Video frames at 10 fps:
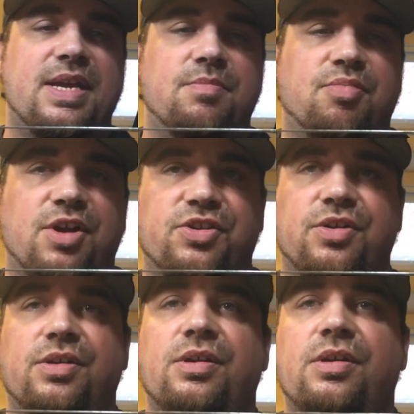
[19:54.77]
to keep
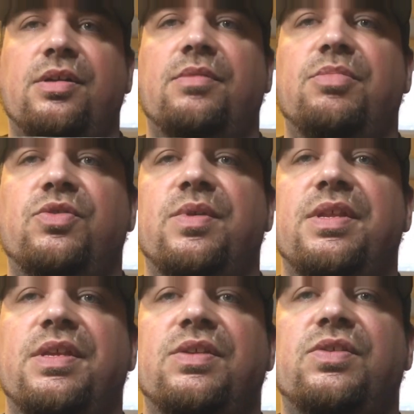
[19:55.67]
pressure
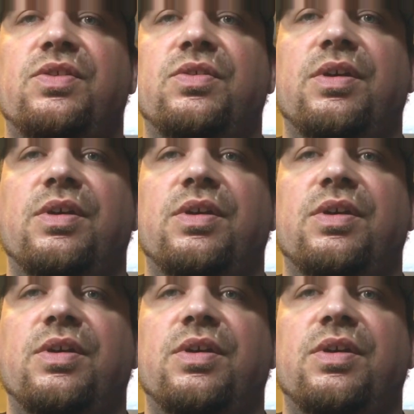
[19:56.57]
between these two